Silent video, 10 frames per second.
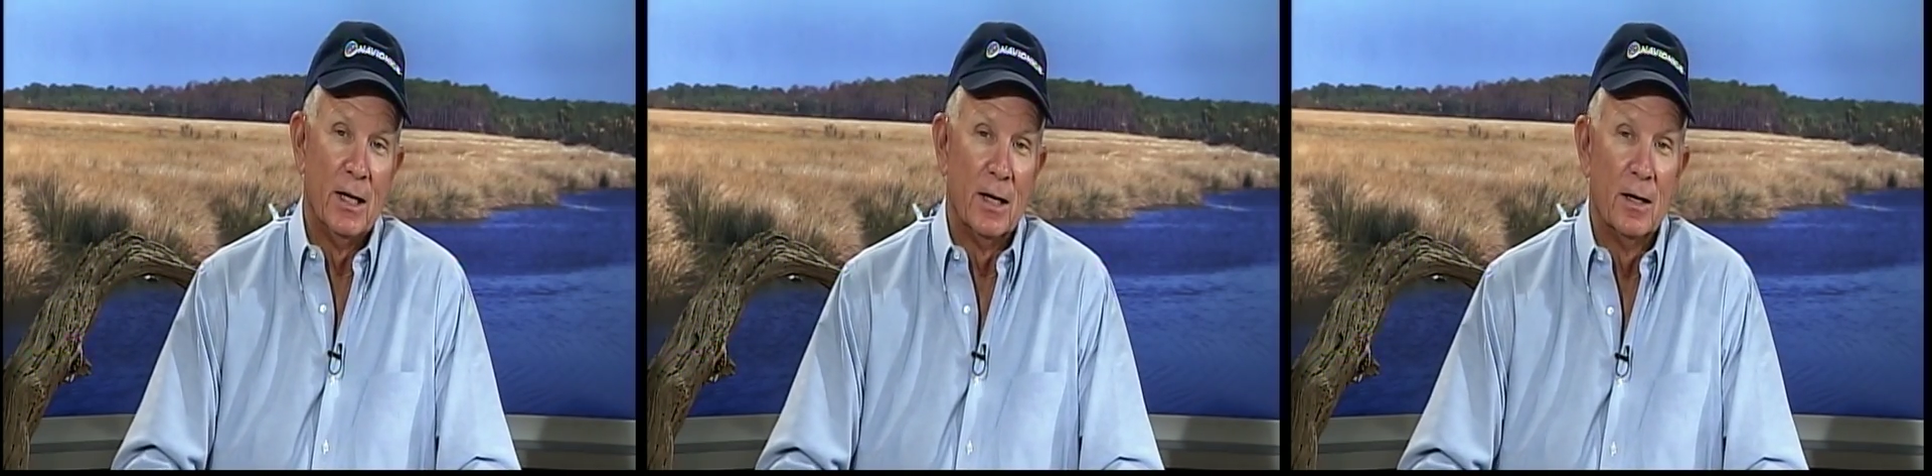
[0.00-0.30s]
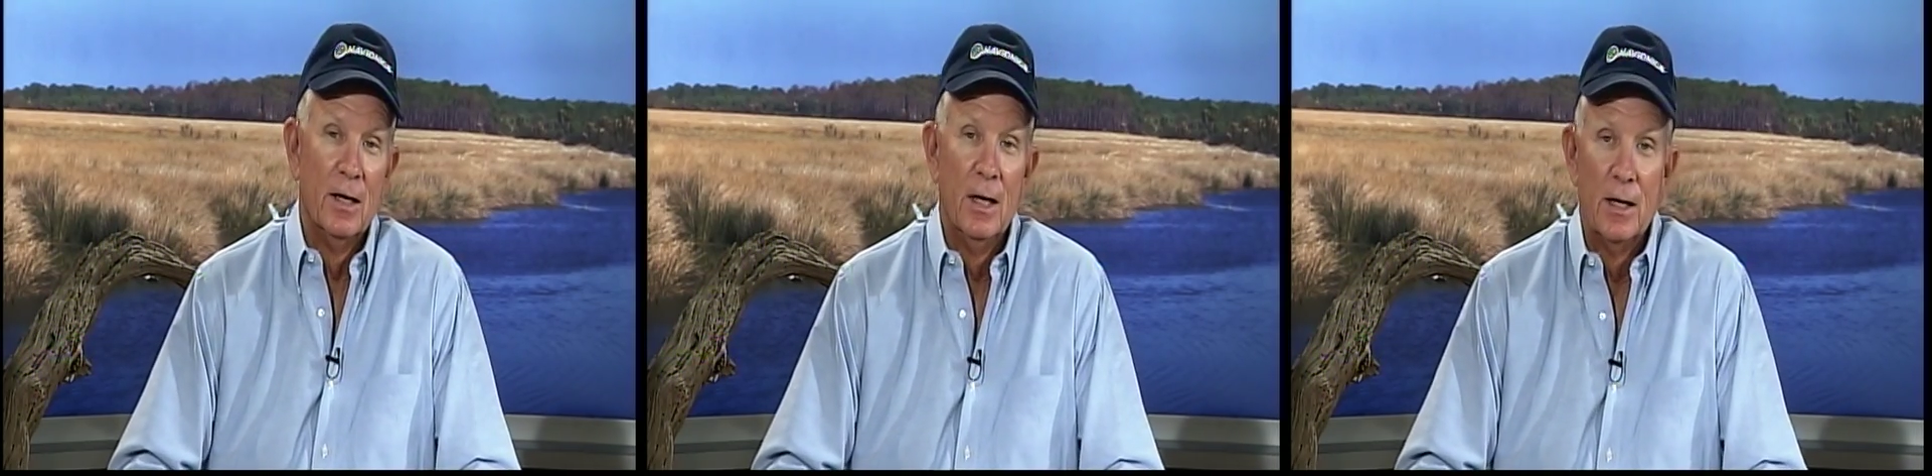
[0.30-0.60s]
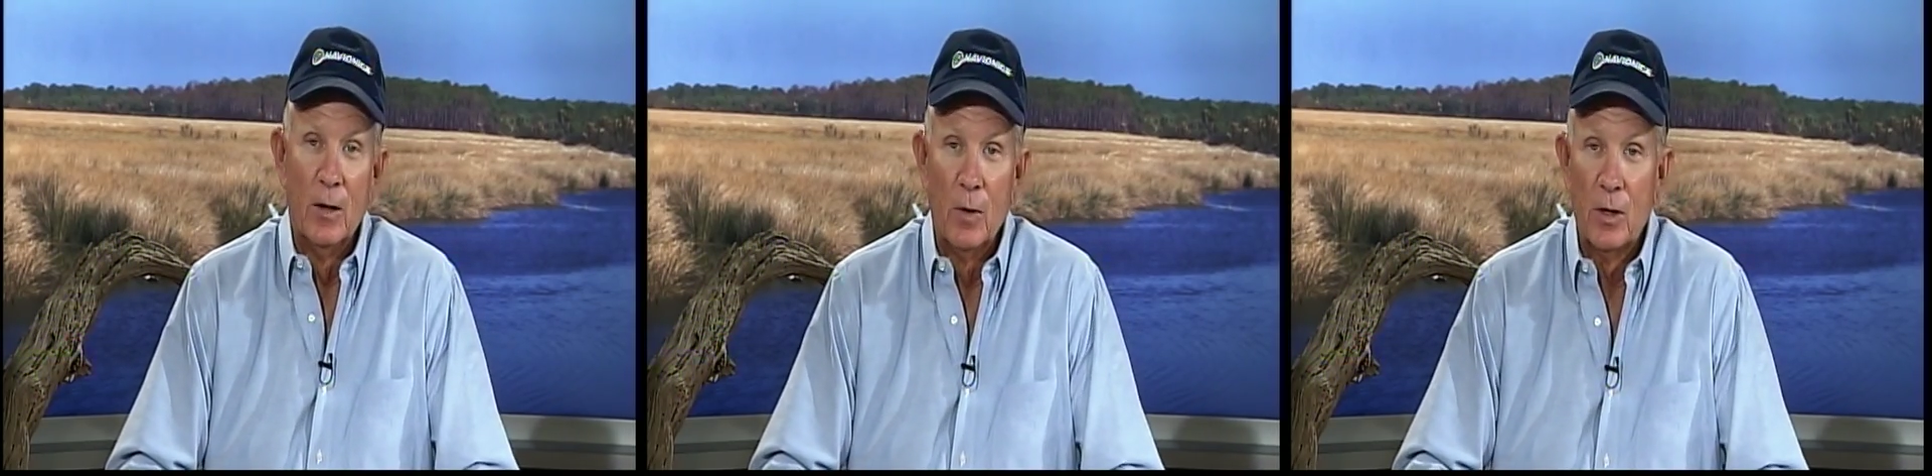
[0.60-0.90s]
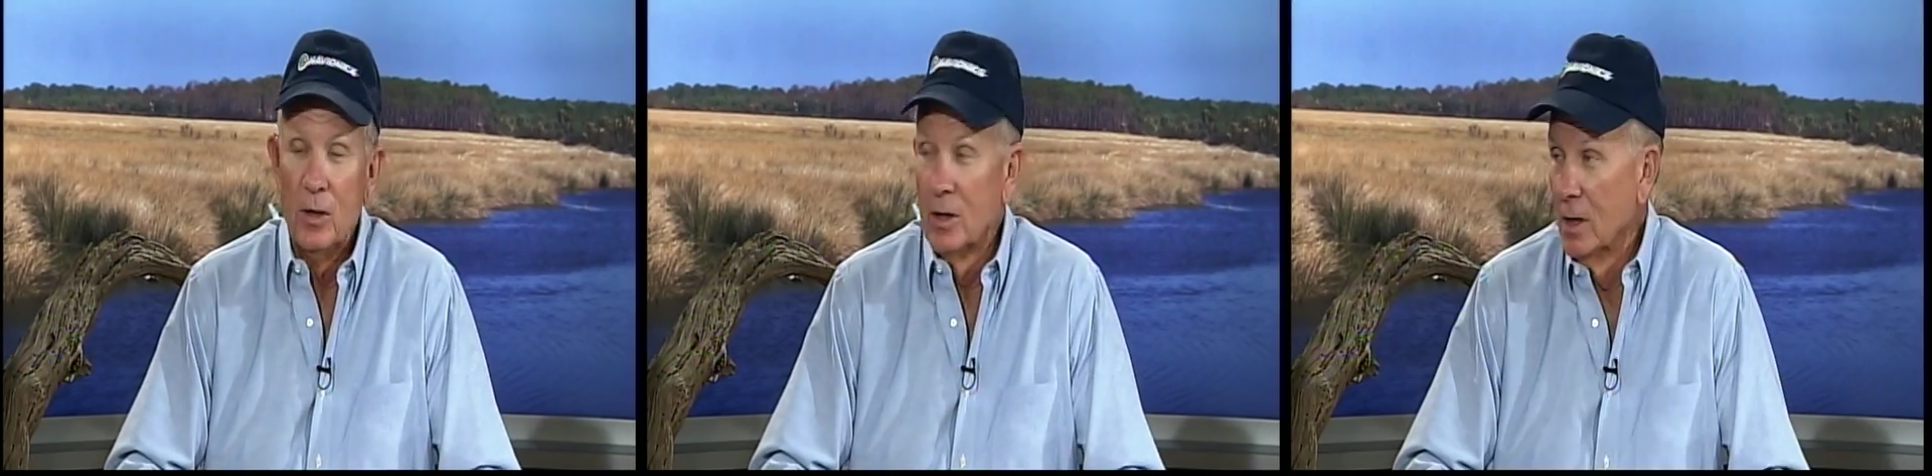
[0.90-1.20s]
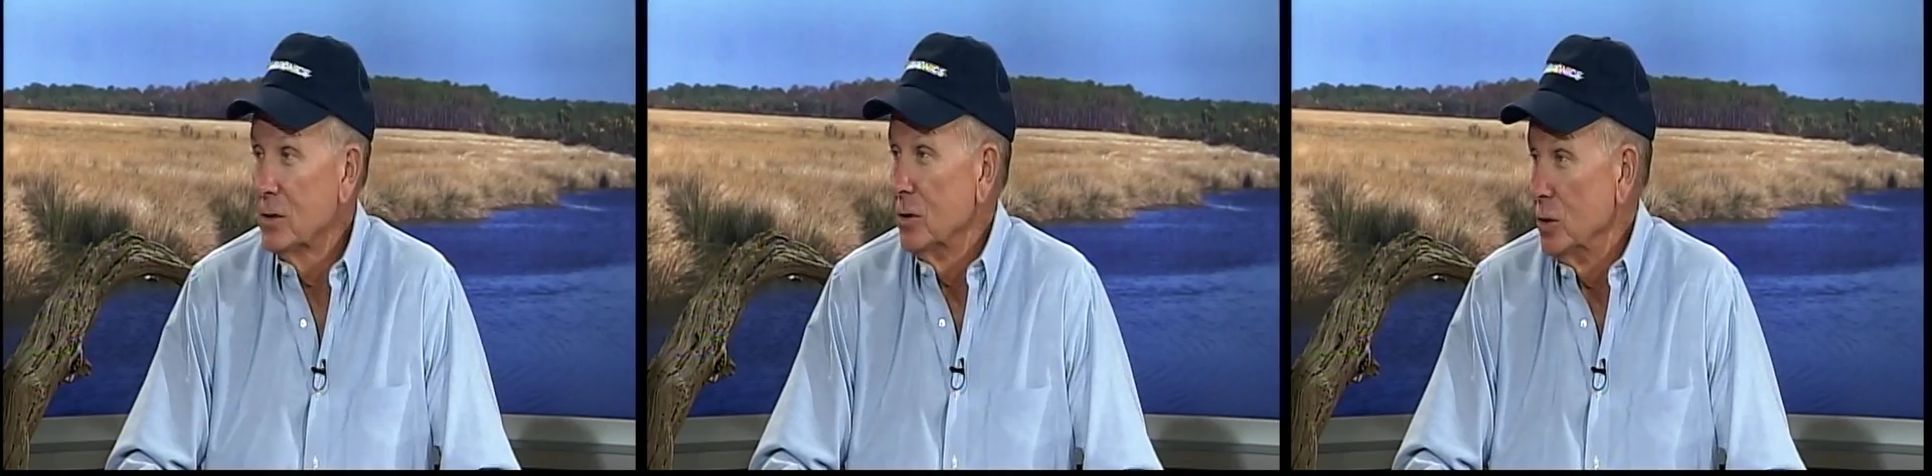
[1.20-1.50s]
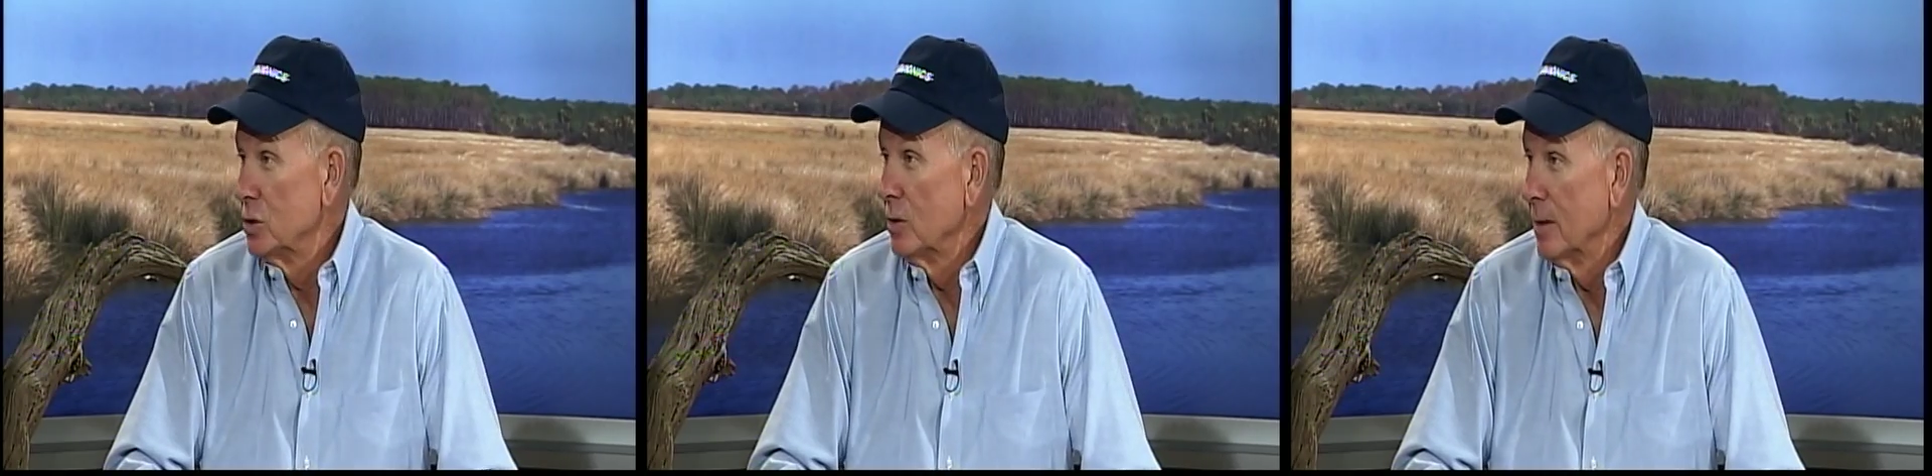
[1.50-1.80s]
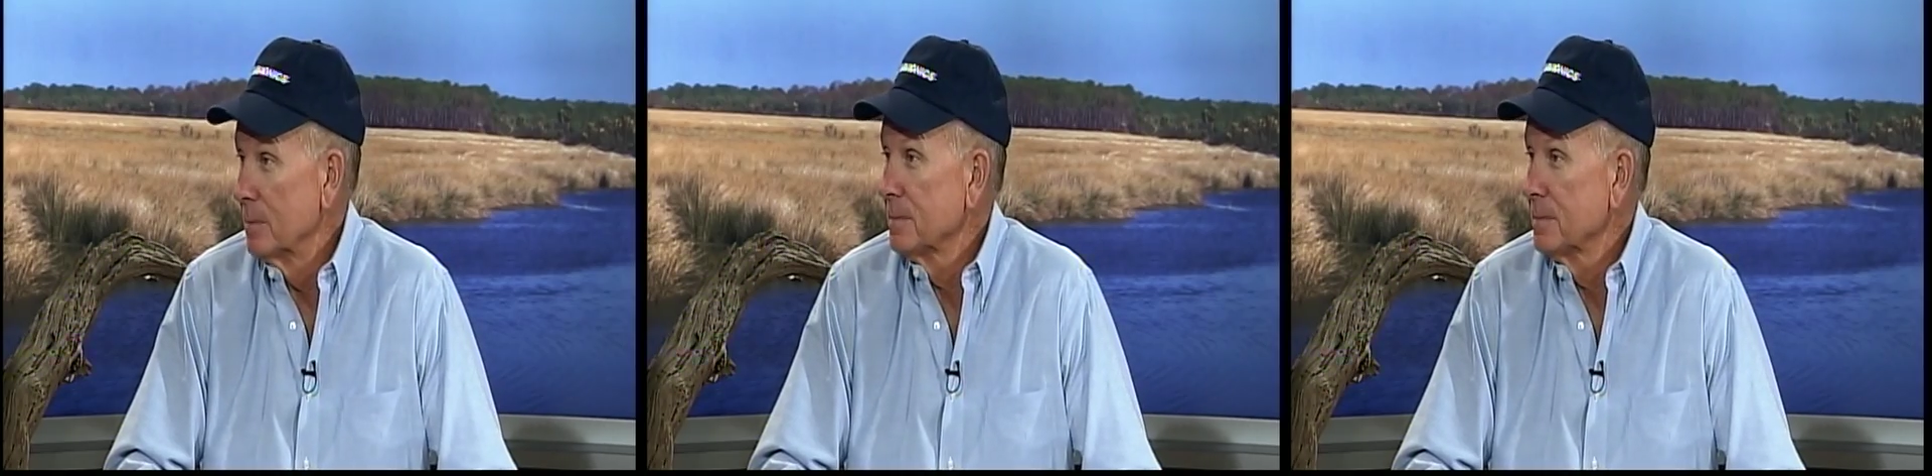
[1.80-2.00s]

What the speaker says: there. Now, Rick, you can also use shrimp.